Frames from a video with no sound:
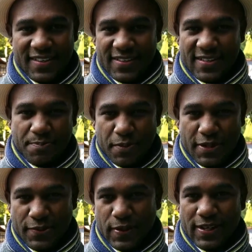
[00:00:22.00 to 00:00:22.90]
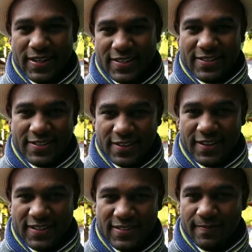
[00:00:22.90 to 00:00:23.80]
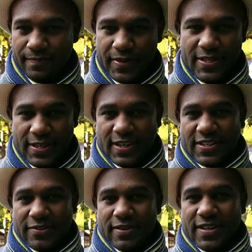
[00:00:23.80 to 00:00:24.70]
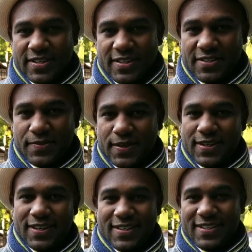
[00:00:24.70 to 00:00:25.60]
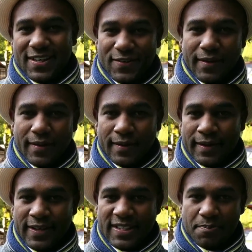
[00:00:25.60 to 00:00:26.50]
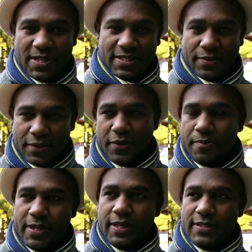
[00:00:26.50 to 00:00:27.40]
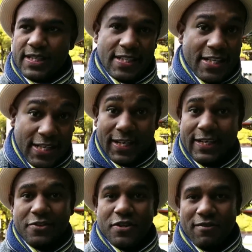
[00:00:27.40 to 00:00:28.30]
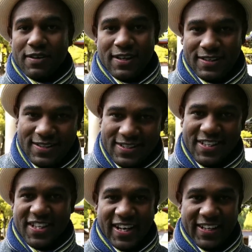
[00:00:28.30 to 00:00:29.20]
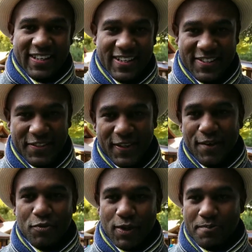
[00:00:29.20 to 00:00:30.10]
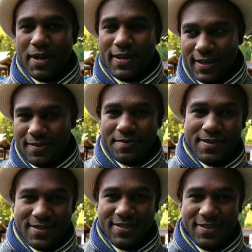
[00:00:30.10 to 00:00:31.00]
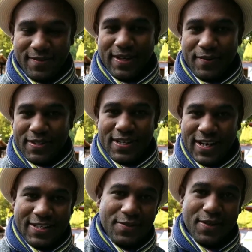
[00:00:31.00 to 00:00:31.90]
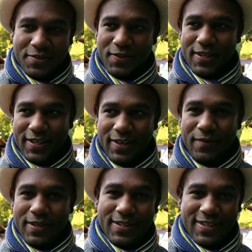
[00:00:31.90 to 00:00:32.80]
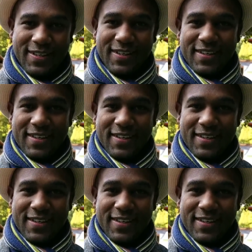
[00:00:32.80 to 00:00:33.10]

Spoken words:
sports coordinators or international relations coordinators, and I was like, here's a place I could go, because as a child I didn't travel a lot as a child, and so that was one of my aims when I was in high school and so on, that I wanted